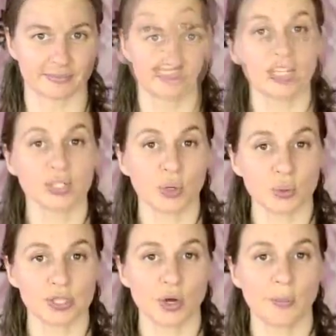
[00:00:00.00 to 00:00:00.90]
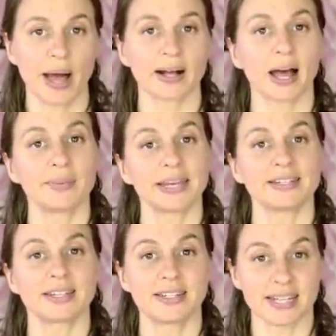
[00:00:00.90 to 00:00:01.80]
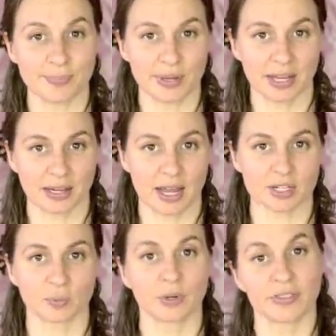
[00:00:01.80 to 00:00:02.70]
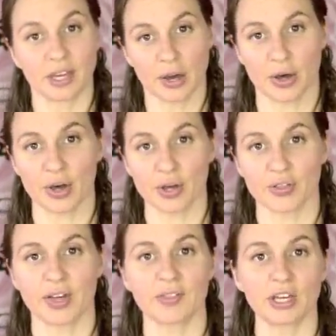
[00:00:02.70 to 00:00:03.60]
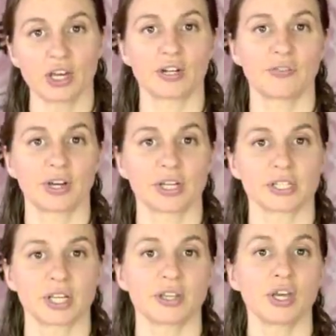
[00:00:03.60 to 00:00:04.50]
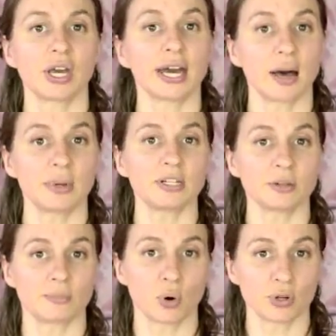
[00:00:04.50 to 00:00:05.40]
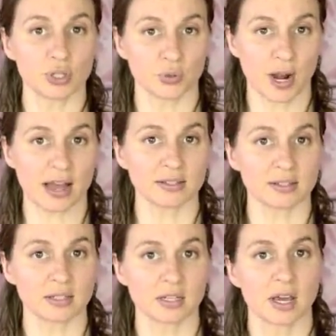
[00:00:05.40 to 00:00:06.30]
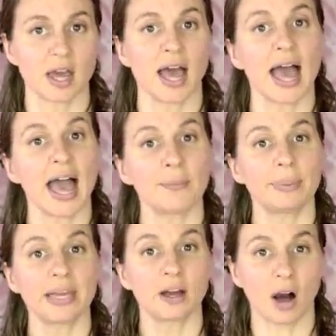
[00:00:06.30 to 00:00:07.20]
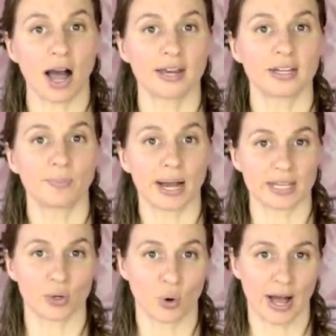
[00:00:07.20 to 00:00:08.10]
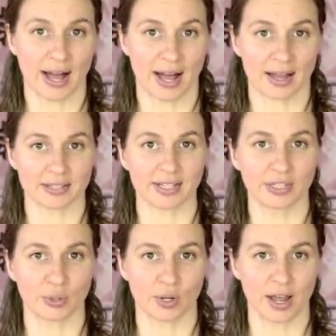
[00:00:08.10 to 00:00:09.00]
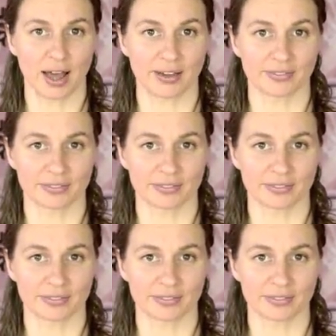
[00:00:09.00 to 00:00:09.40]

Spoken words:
And it's also about coming into deeper connection with the earth and the universe so that you can come into more trust and be guided by your heart in your life.